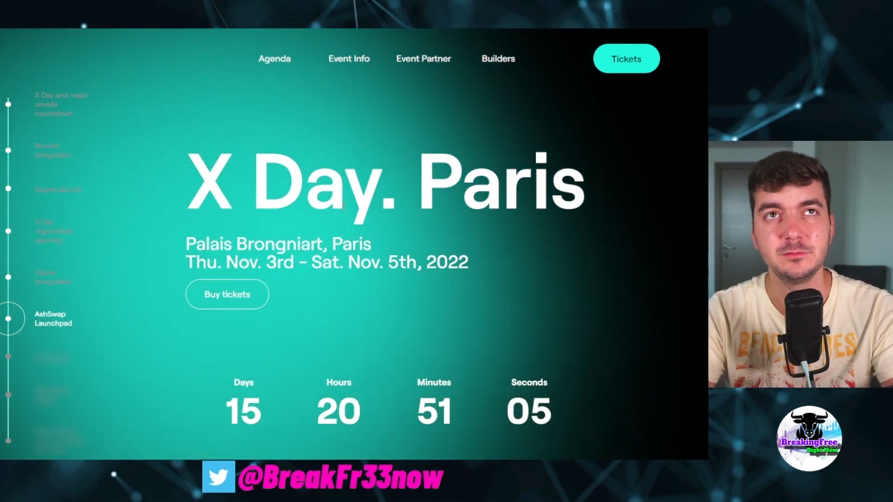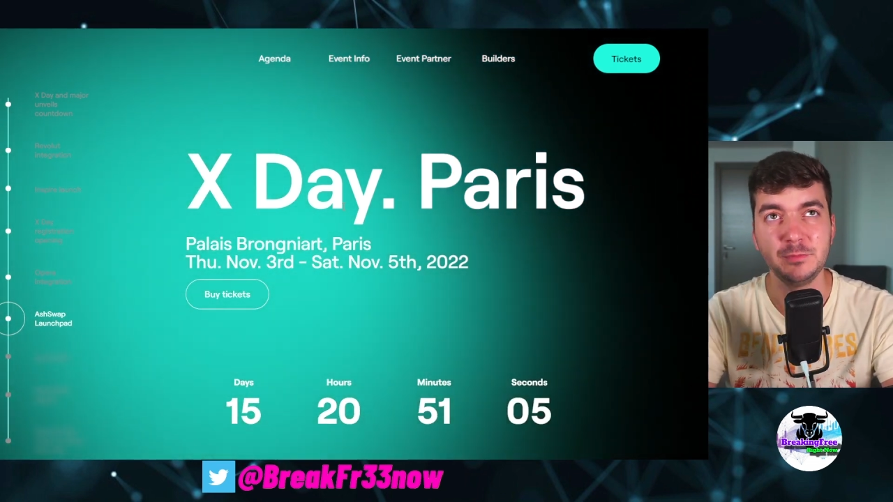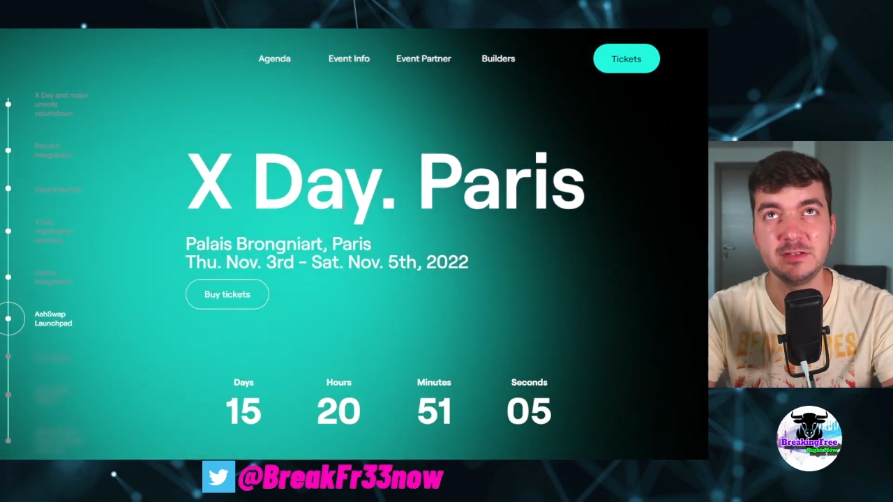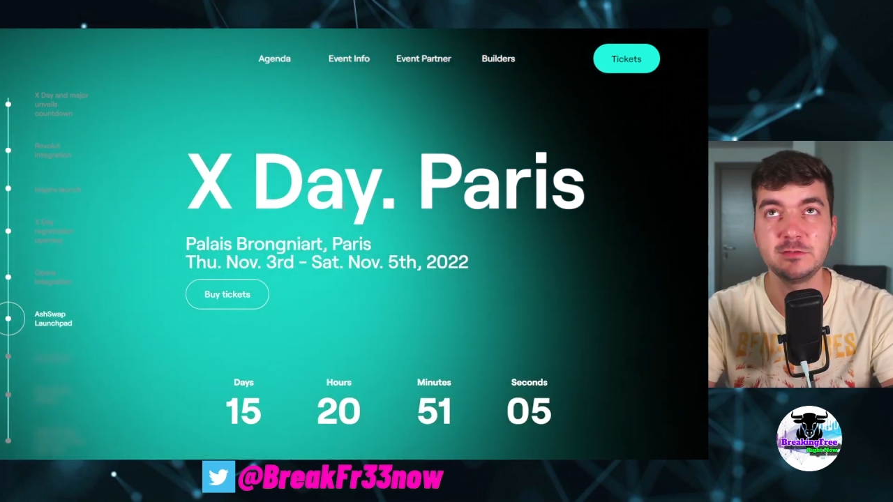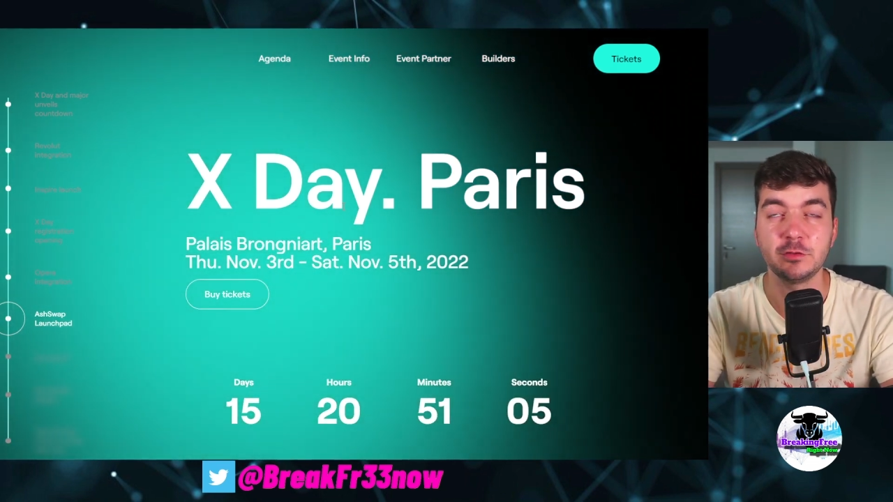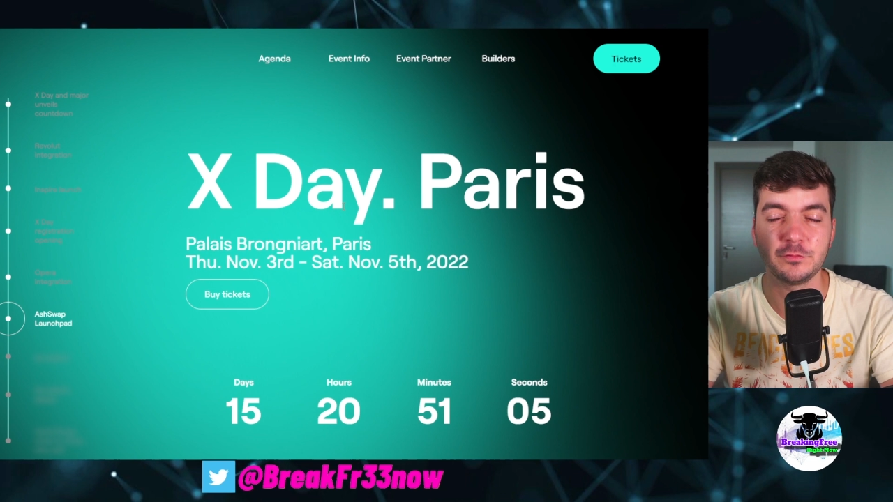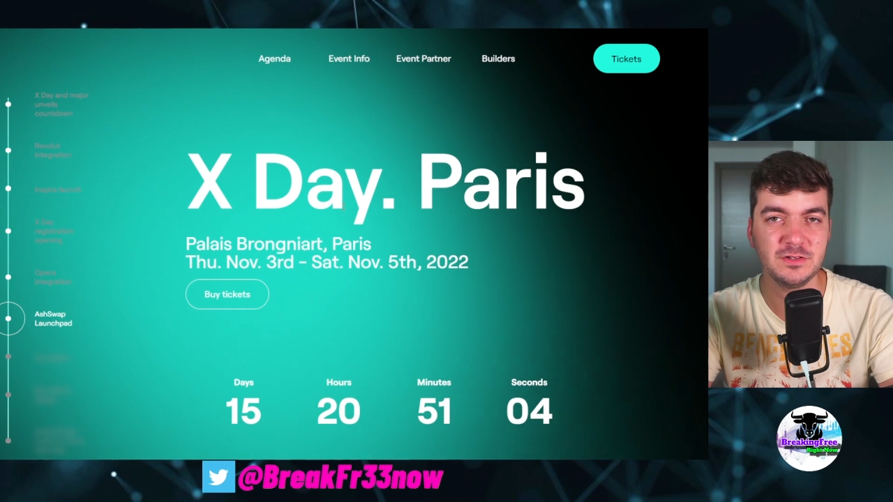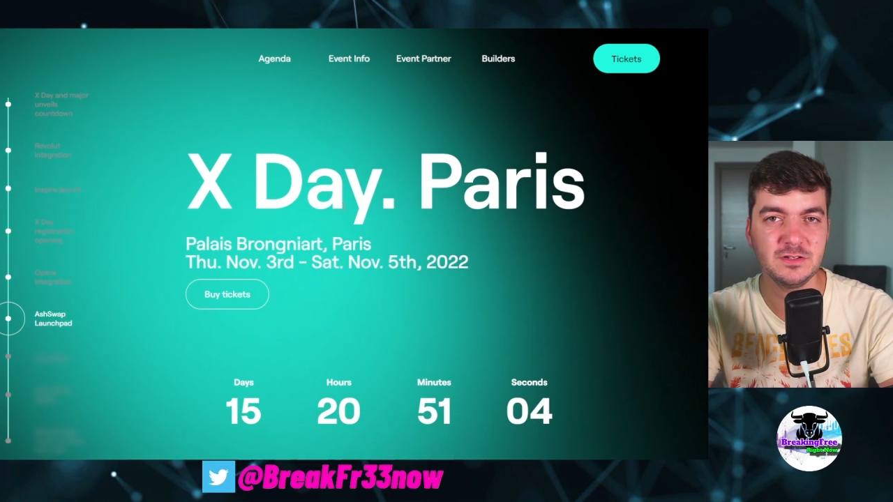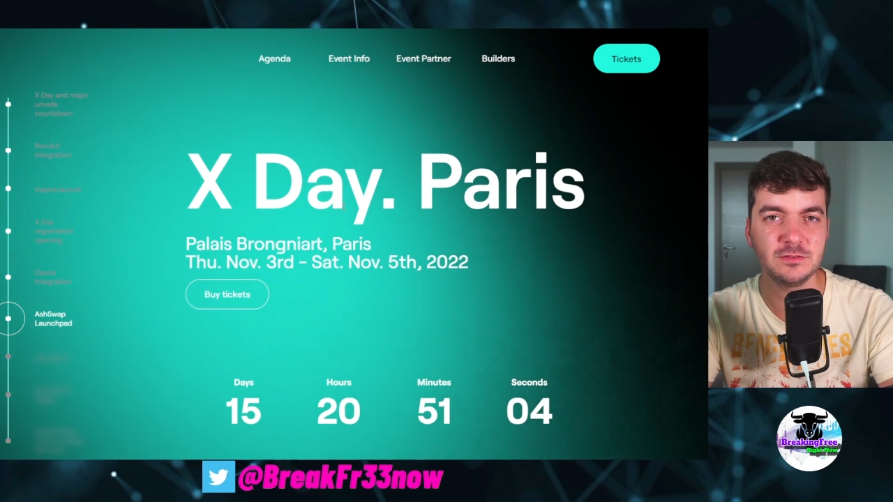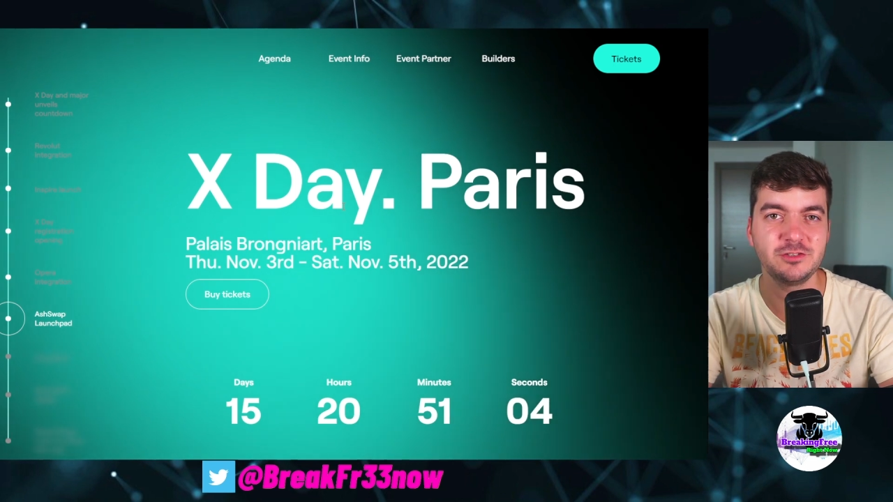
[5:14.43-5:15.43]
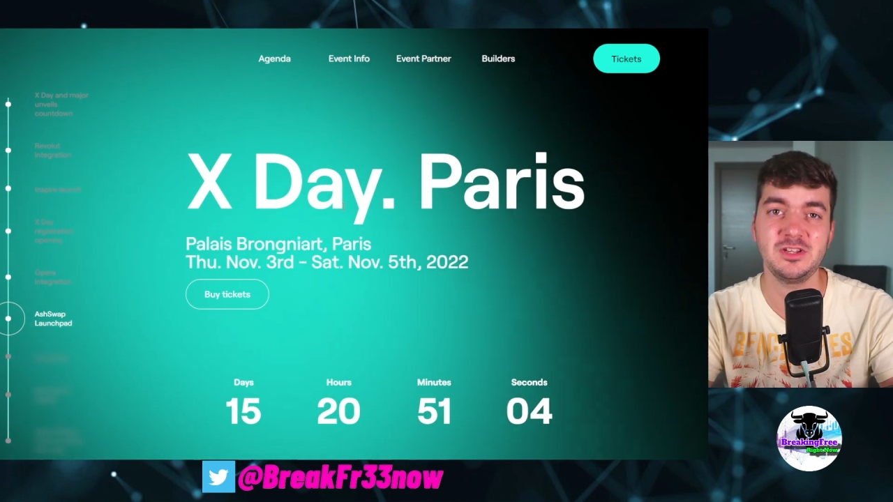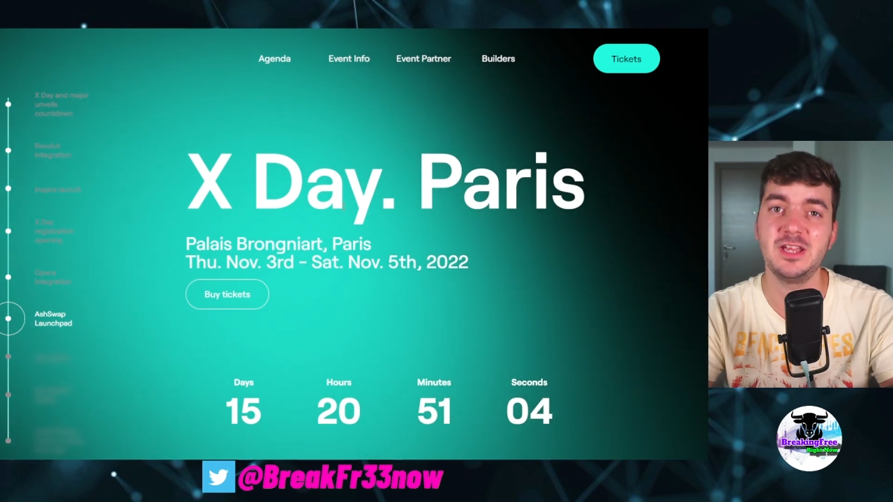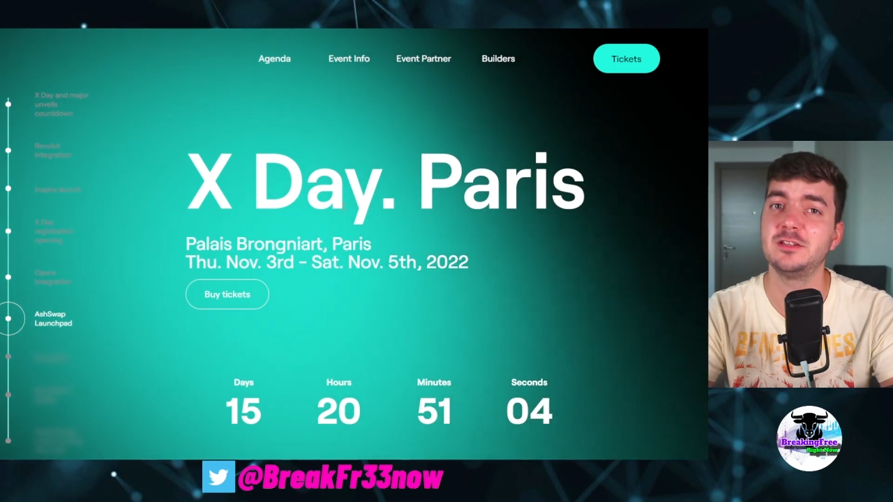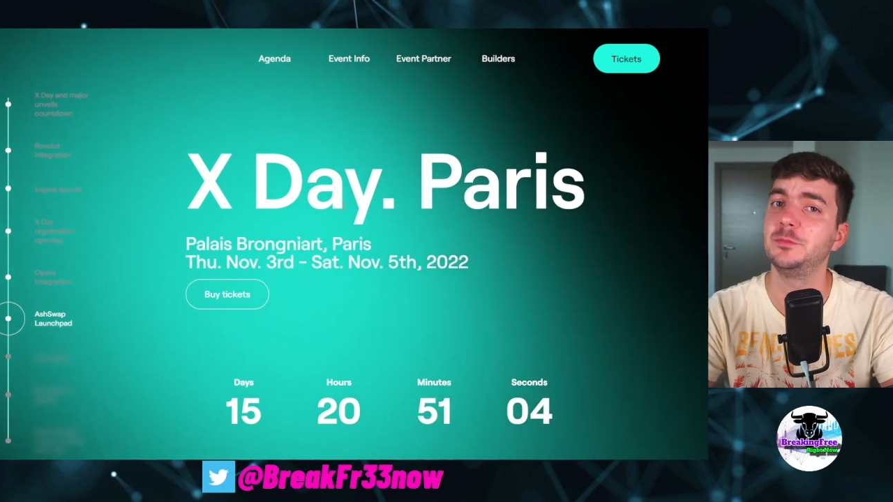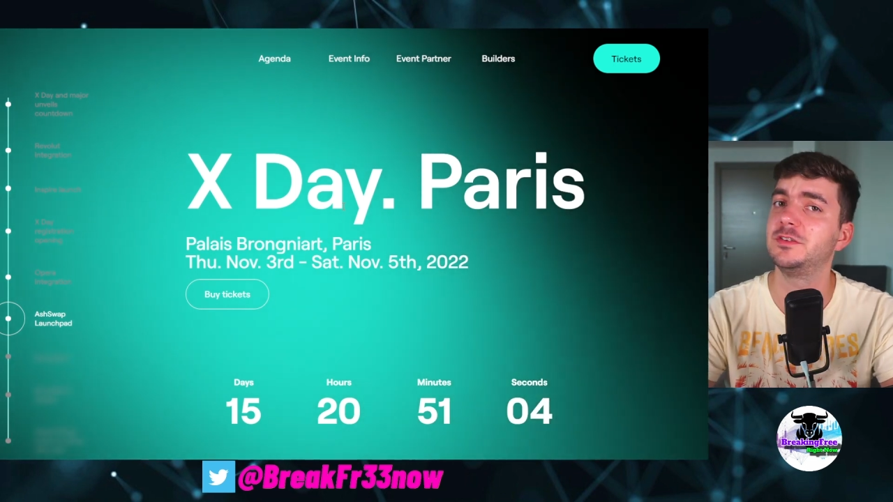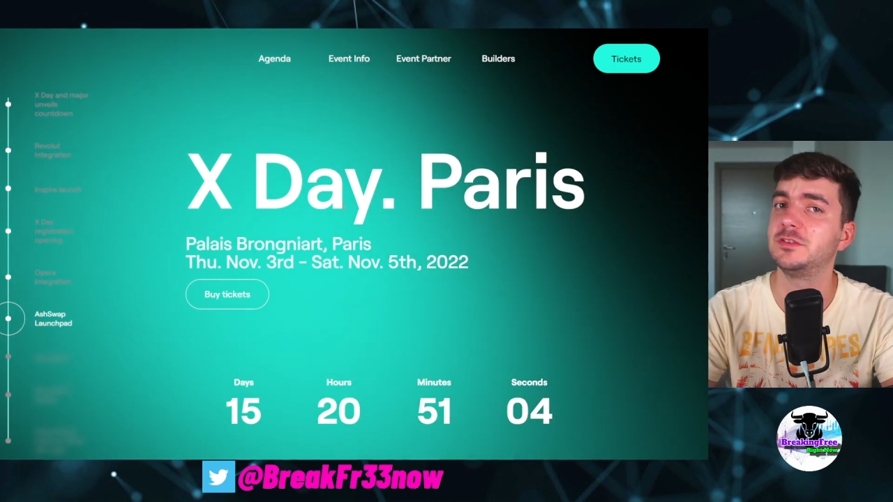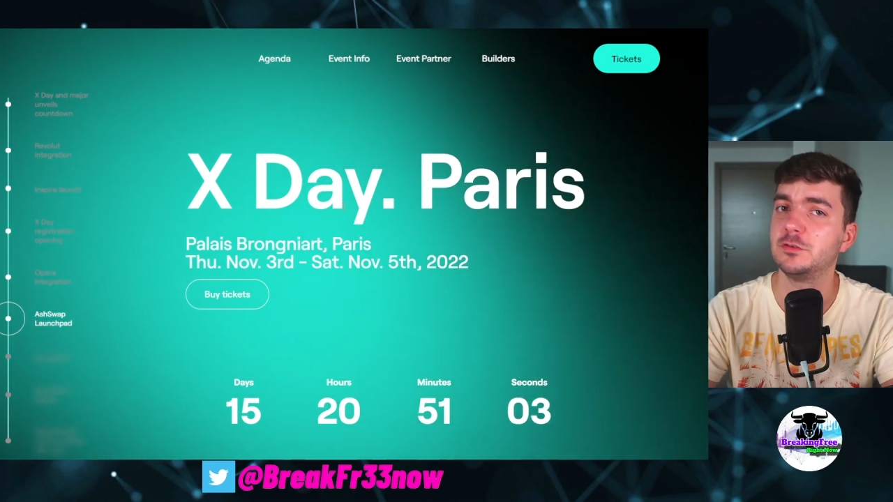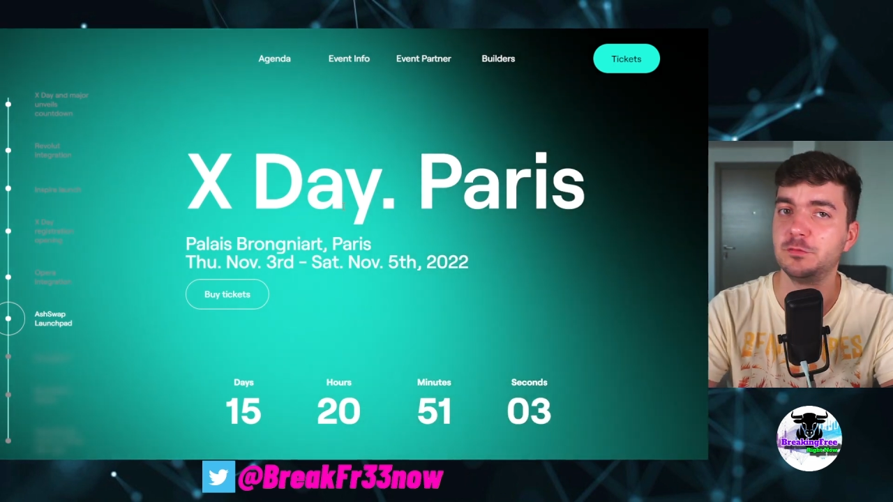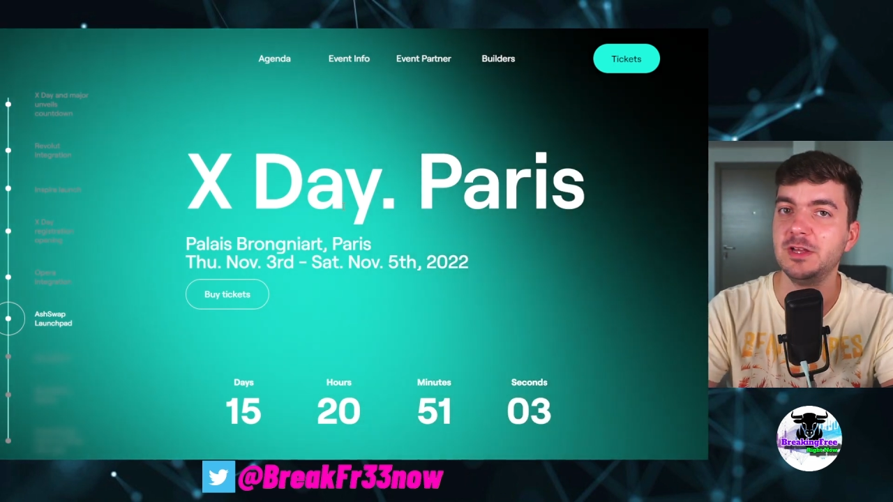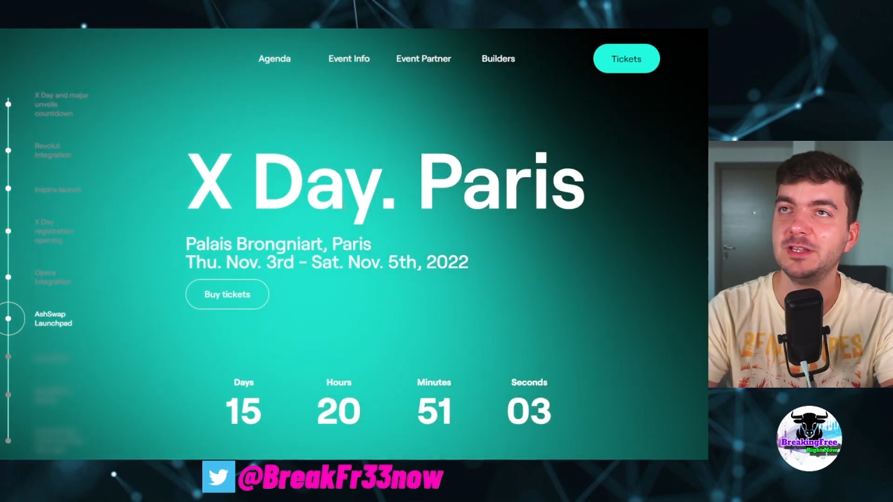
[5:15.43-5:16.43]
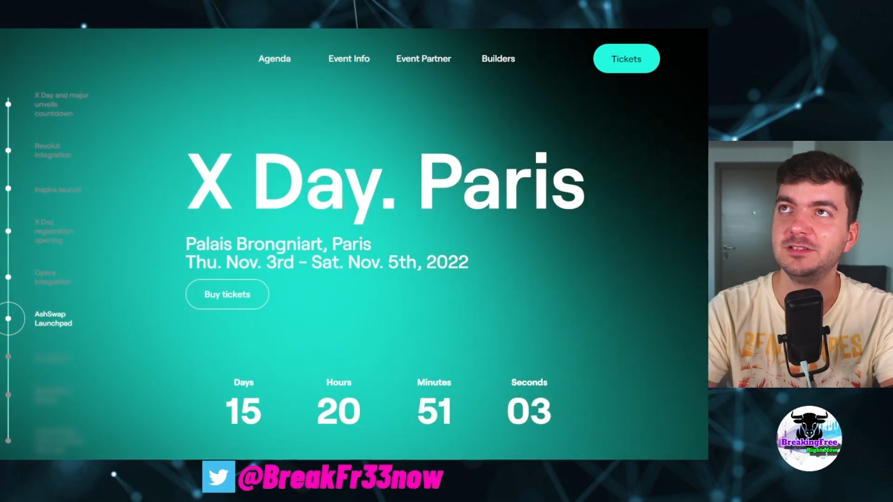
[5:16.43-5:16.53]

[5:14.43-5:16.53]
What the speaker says: Minister of Research, and the Minister of